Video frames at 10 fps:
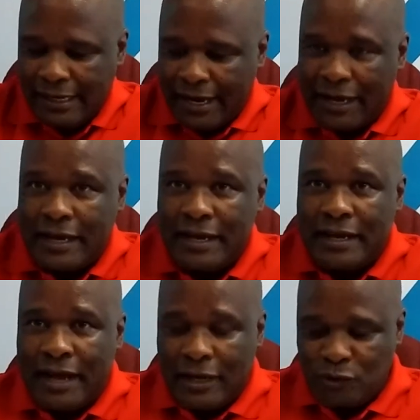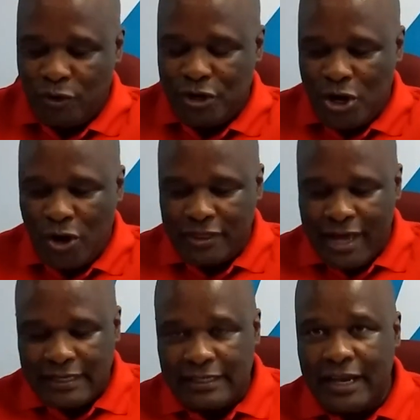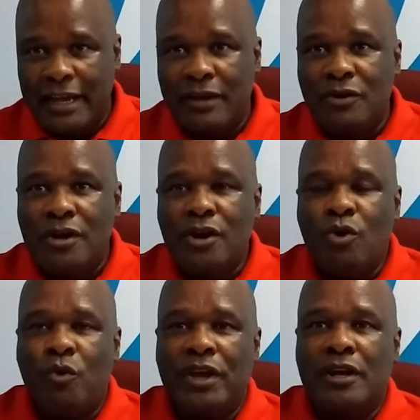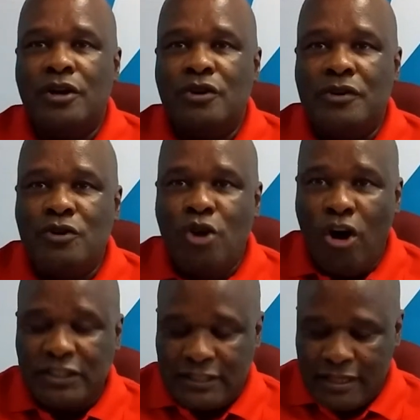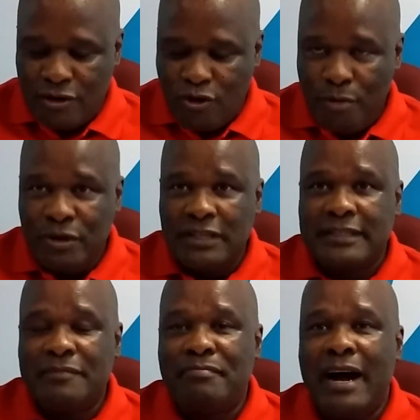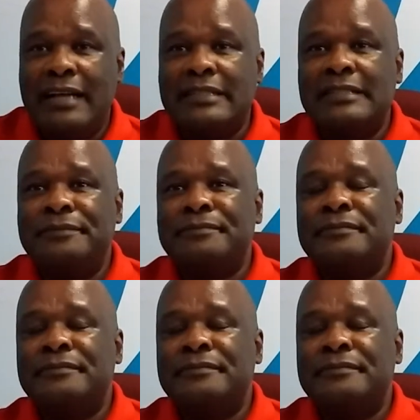As you would know that we launched the Communist Party